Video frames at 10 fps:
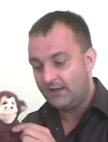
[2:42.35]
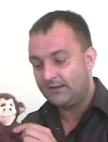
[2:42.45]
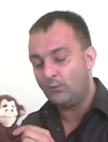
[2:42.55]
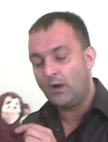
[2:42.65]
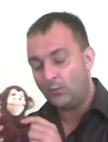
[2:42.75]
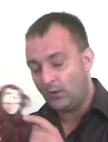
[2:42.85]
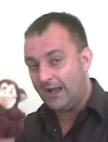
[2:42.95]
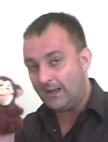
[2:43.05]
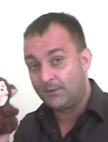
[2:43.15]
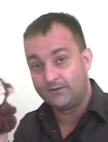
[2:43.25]
Now what, what
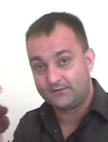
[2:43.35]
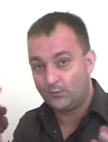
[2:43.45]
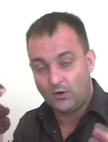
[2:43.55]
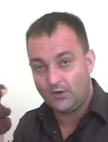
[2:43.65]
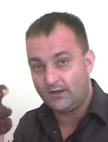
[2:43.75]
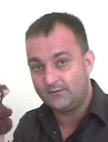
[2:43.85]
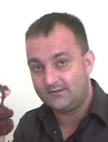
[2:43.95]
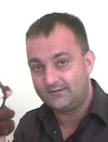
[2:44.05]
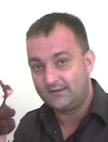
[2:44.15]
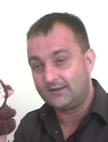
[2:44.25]
happens and what I
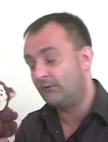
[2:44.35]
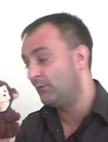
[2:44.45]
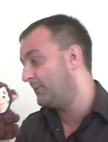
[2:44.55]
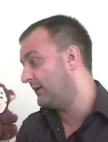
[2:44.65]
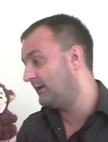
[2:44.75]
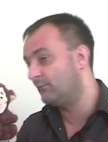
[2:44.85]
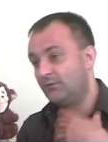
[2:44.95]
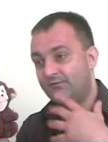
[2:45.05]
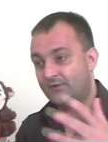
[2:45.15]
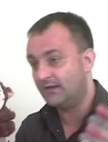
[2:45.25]
notice in therapy and
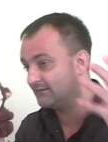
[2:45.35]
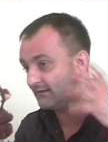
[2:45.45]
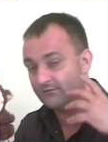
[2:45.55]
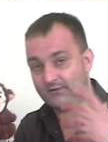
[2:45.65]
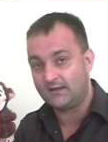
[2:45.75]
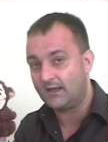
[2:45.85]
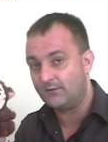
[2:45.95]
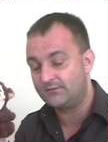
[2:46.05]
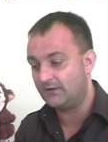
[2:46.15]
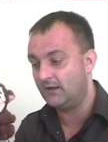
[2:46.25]
with friends and everything
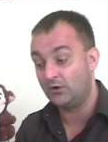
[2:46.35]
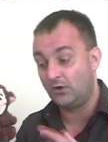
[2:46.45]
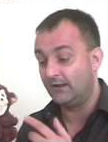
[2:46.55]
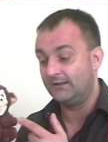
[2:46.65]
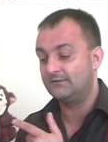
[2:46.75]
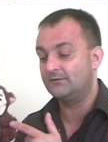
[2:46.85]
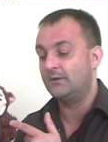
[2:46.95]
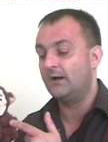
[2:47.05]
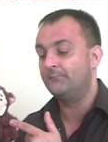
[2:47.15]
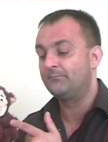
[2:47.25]
else and colleagues as
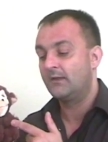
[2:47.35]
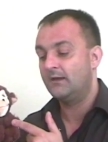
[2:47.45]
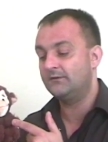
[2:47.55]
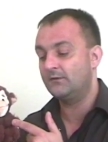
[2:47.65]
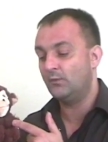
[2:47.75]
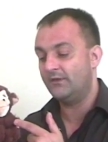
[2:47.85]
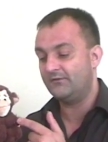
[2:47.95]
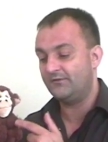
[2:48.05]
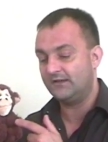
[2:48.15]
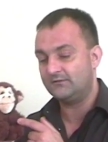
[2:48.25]
well is that when
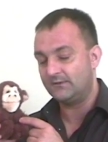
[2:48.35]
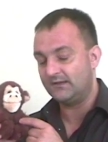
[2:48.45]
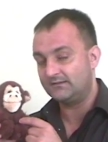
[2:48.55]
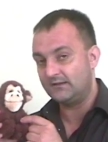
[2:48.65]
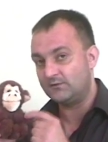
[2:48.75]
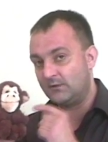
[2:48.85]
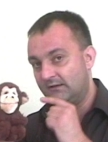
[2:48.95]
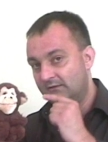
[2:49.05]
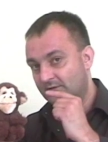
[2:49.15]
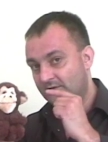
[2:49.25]
they're faced with these
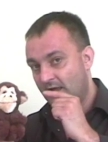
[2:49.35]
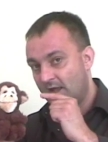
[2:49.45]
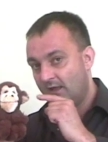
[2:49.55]
situations